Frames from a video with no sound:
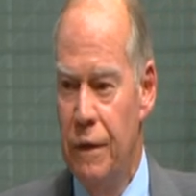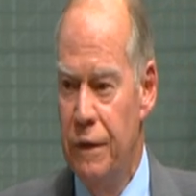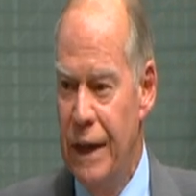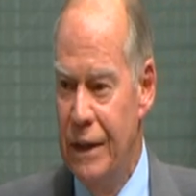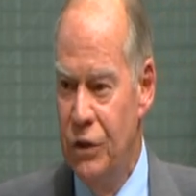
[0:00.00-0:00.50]

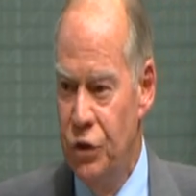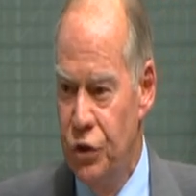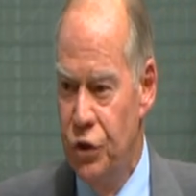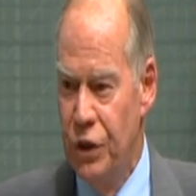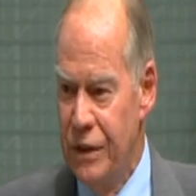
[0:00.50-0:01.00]
than
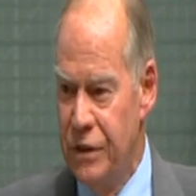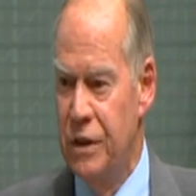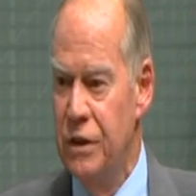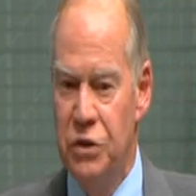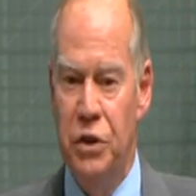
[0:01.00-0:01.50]
just
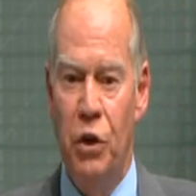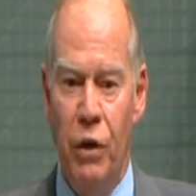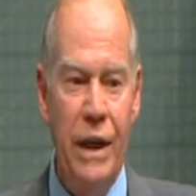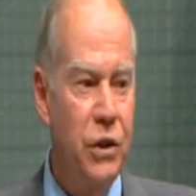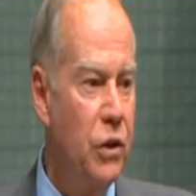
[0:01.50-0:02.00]

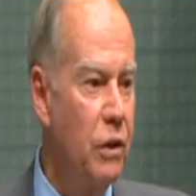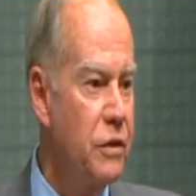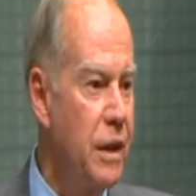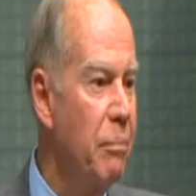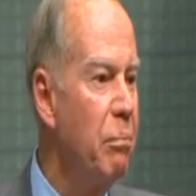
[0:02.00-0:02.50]
consideration of
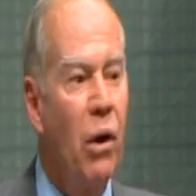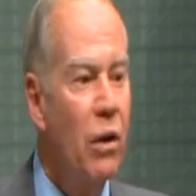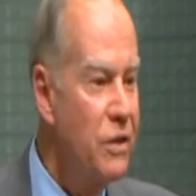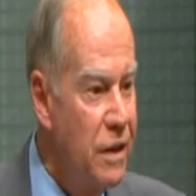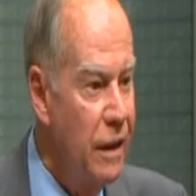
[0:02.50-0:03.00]
some
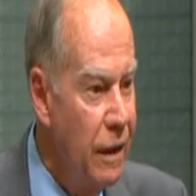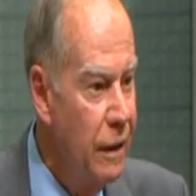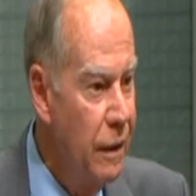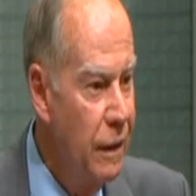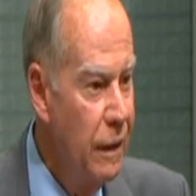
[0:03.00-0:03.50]
policy.
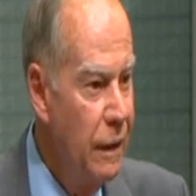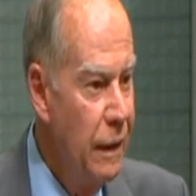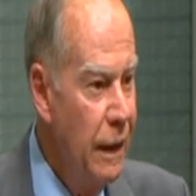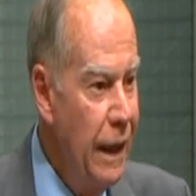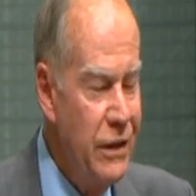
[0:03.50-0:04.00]

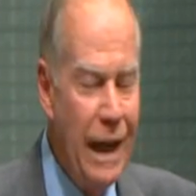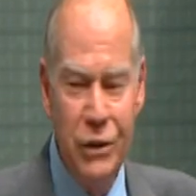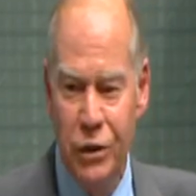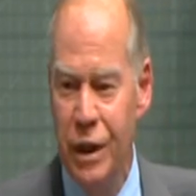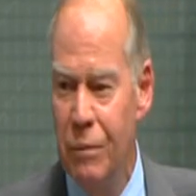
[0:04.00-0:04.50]
It's
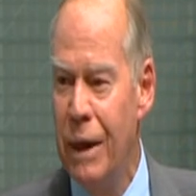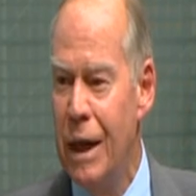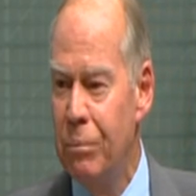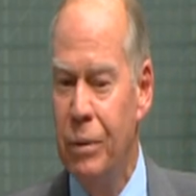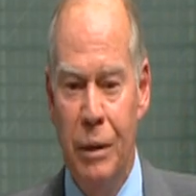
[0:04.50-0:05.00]
actually
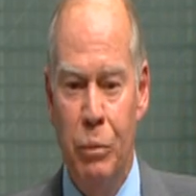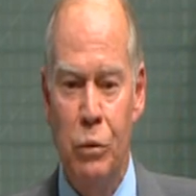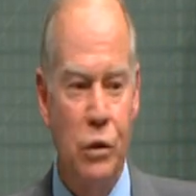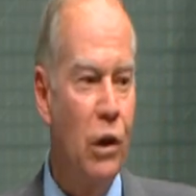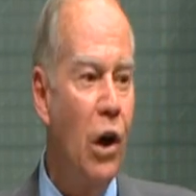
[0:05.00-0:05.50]
about
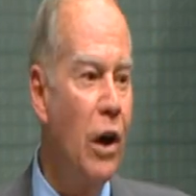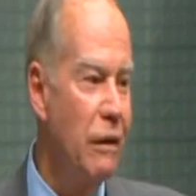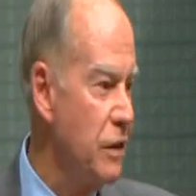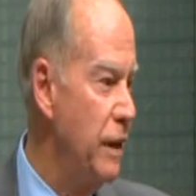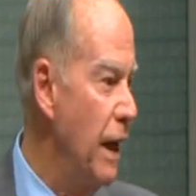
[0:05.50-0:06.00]
people's
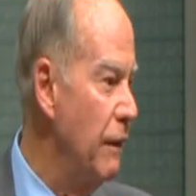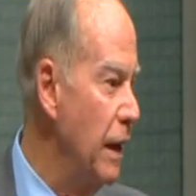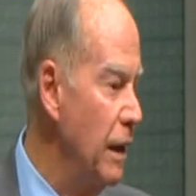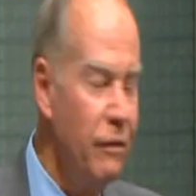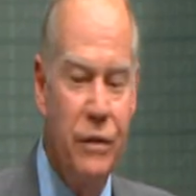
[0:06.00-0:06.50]
lives and how they
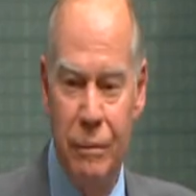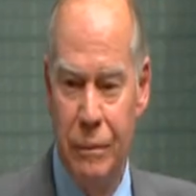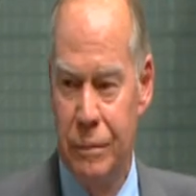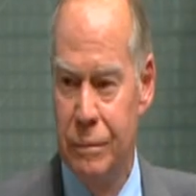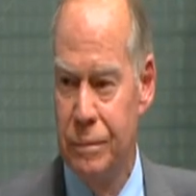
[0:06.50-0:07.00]
live them.
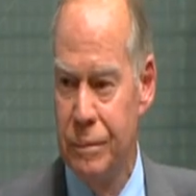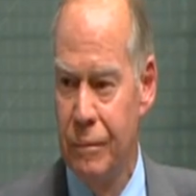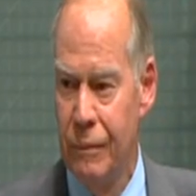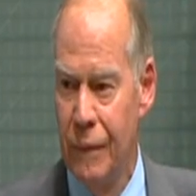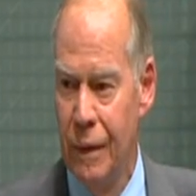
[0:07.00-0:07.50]

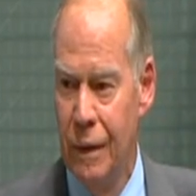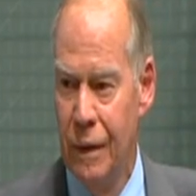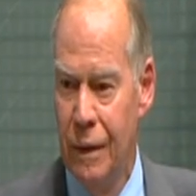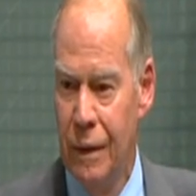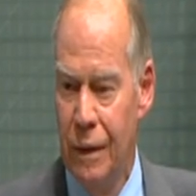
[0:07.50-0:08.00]

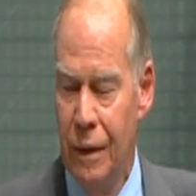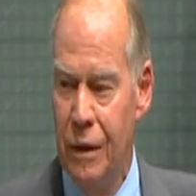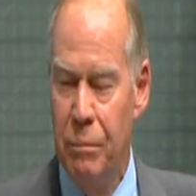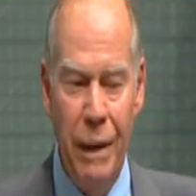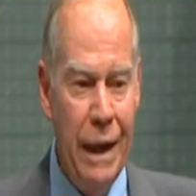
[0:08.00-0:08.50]
And the
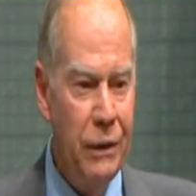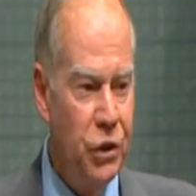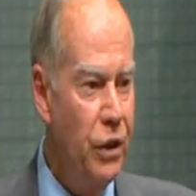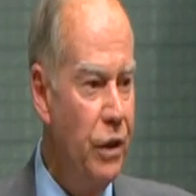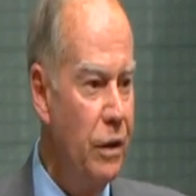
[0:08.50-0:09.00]

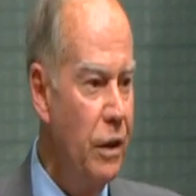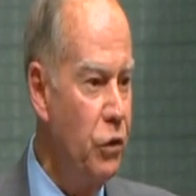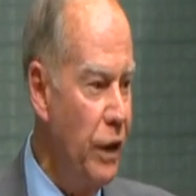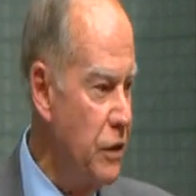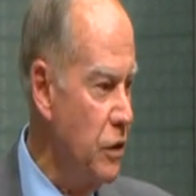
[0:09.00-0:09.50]
passionate
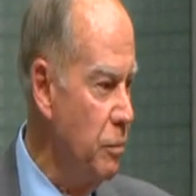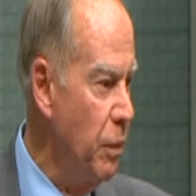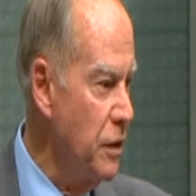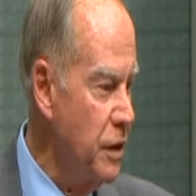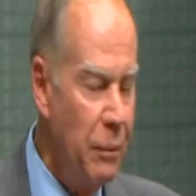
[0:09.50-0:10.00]
addresses
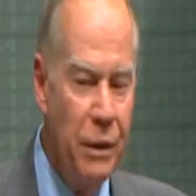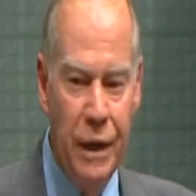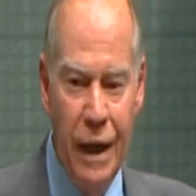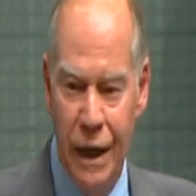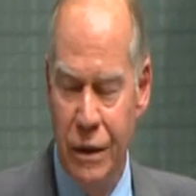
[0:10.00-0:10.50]
by some in the
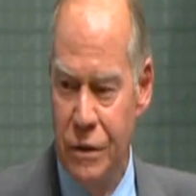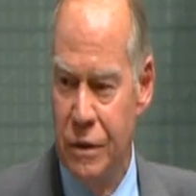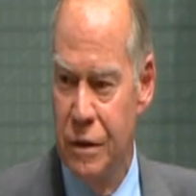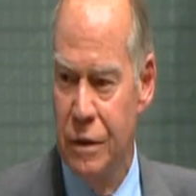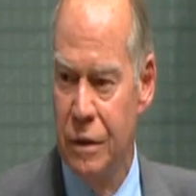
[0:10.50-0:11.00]
House